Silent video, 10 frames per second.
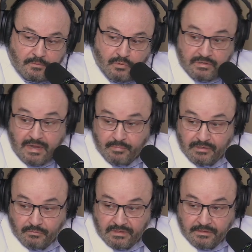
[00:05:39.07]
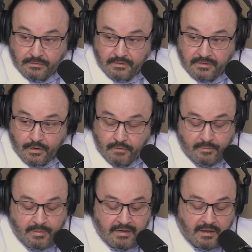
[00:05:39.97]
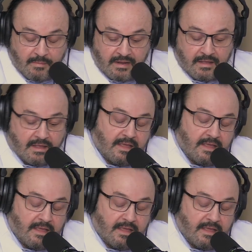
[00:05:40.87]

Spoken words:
which happened really during the COVID pandemic,